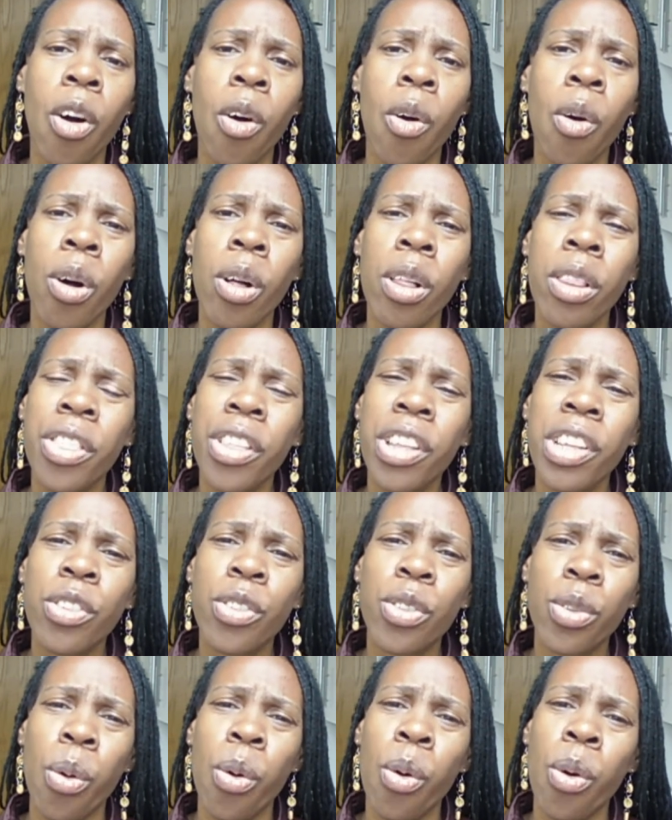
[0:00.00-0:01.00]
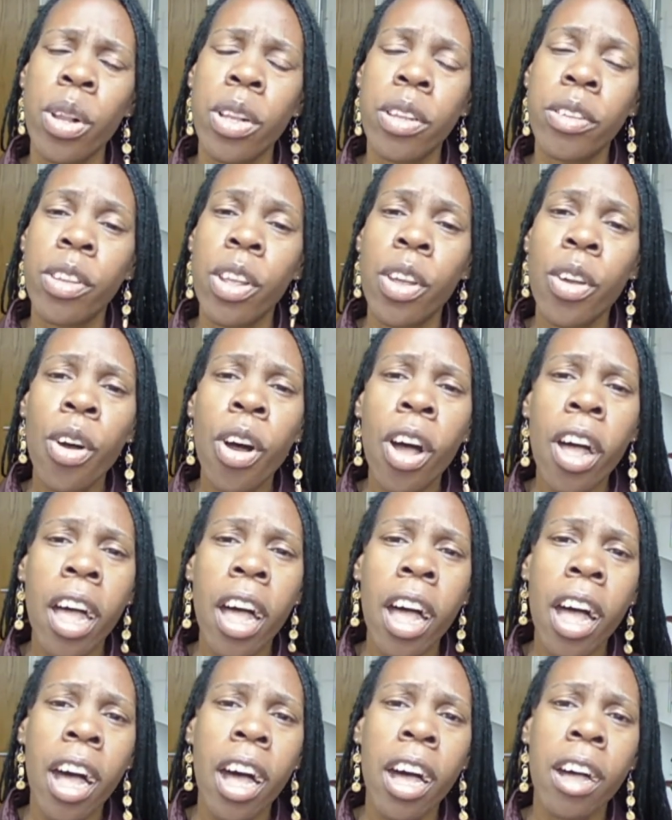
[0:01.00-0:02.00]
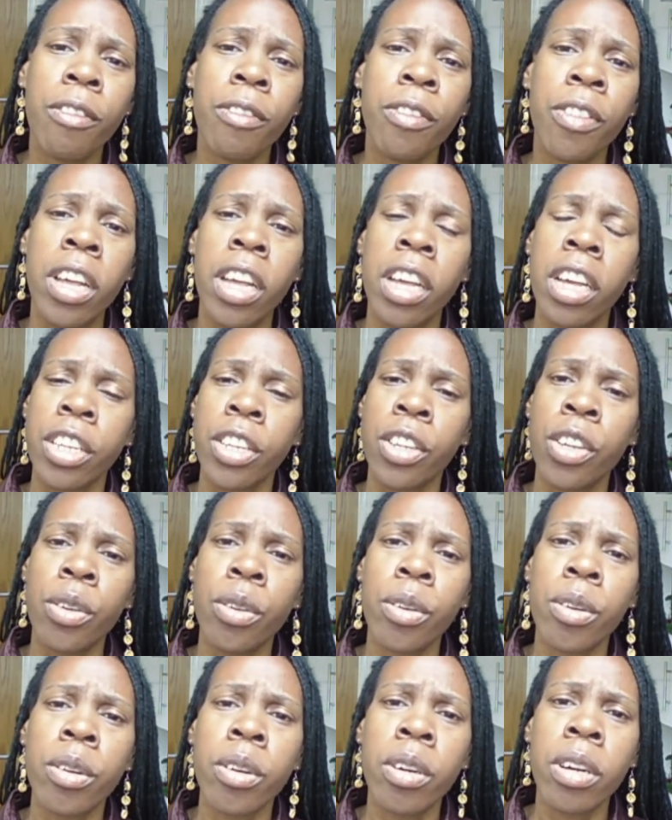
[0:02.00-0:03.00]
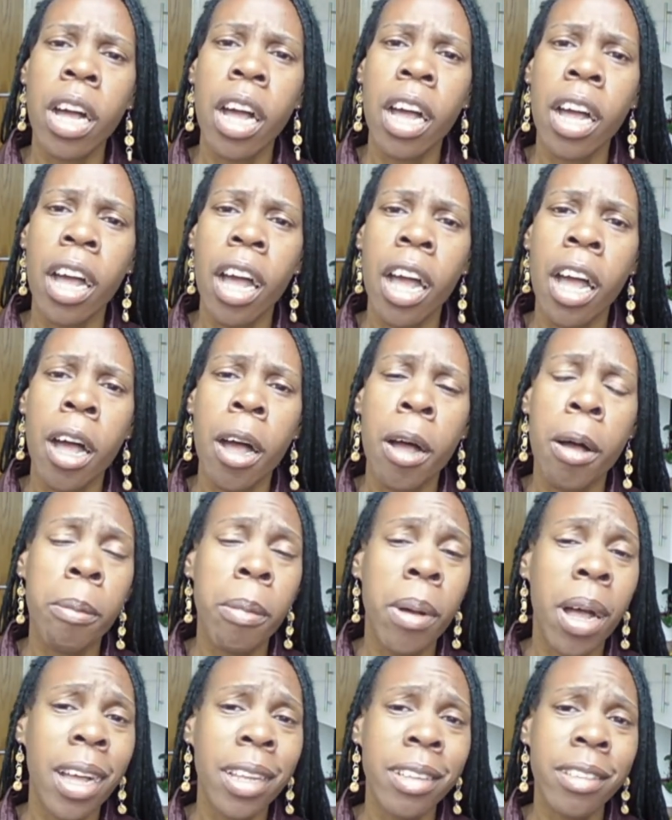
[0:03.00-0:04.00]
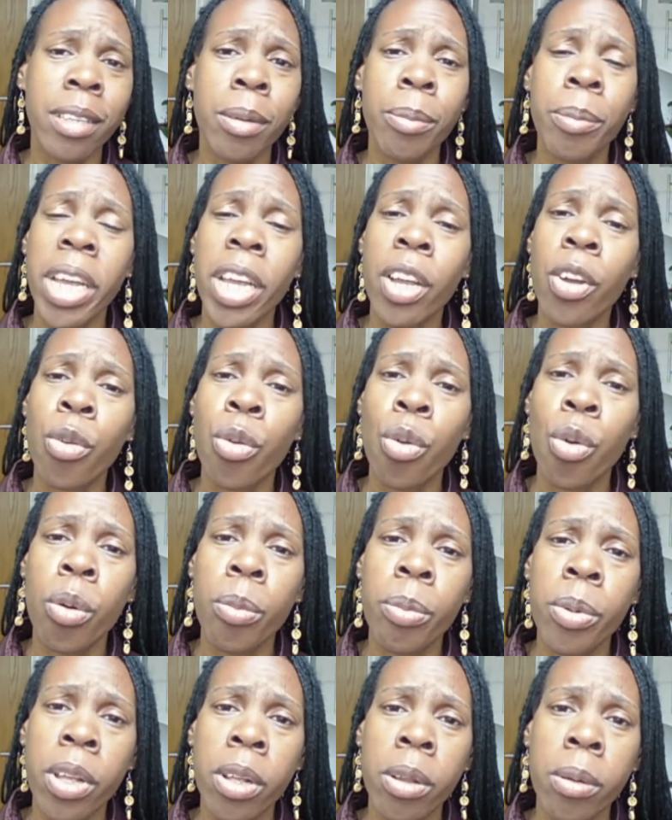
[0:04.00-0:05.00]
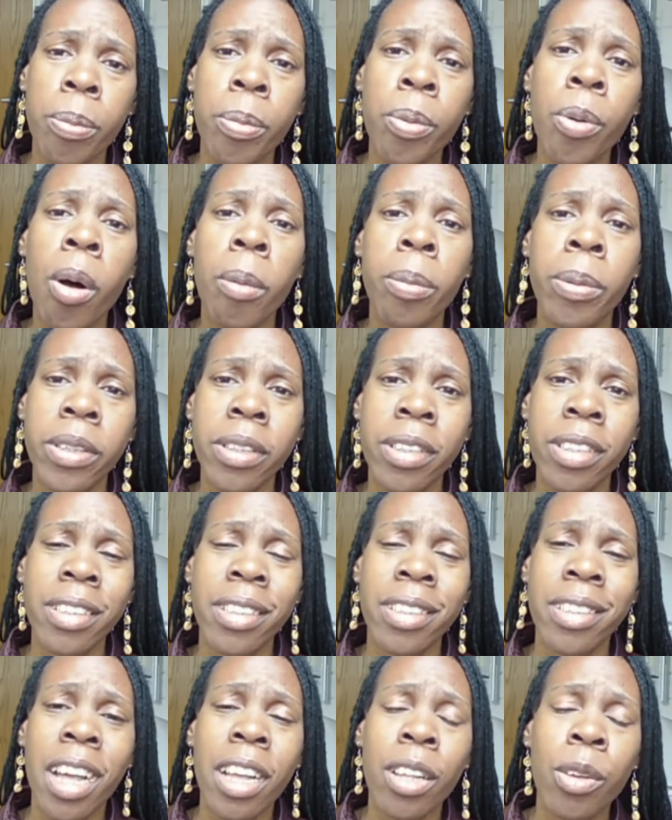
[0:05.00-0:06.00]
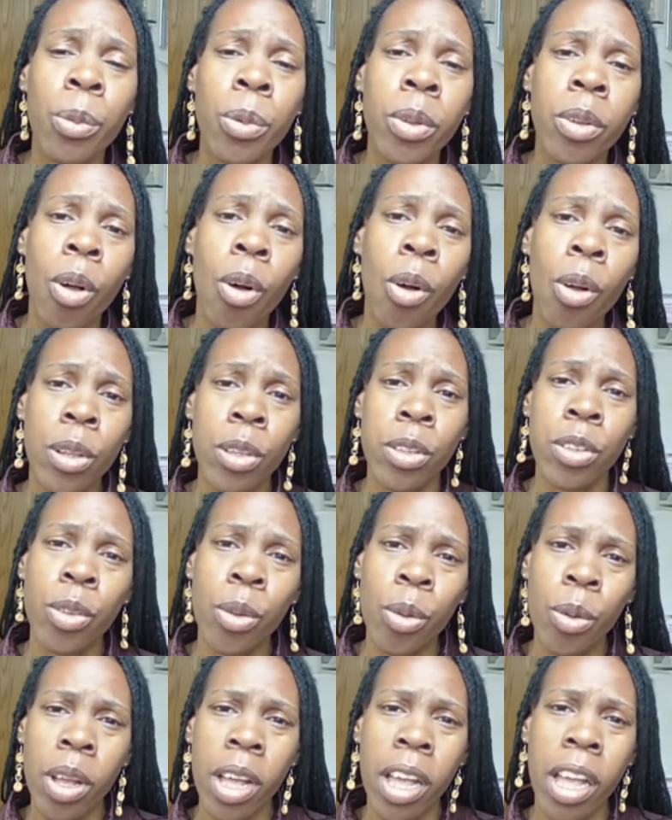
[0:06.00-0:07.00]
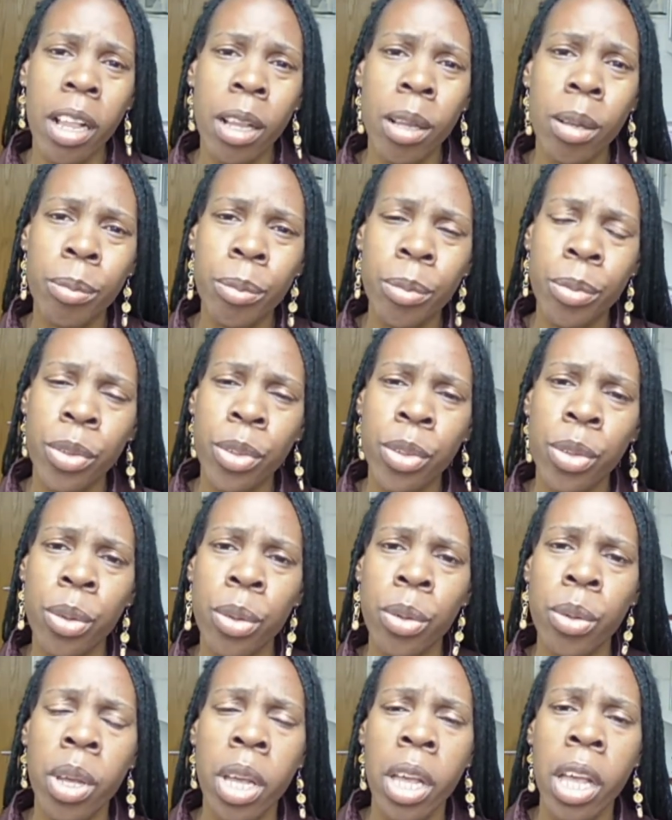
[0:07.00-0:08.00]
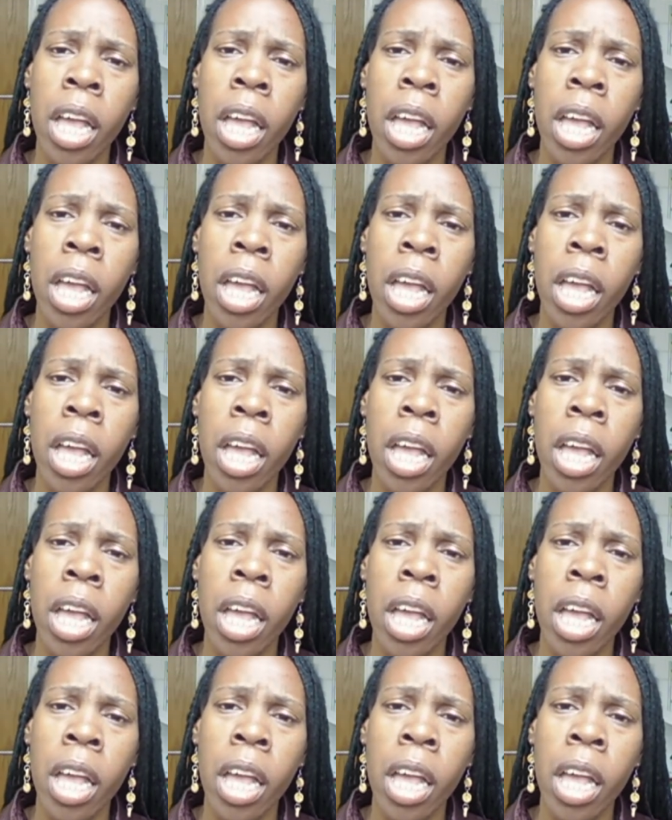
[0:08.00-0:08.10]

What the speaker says: all these oils, they have, you know, antimicrobial properties that will also help to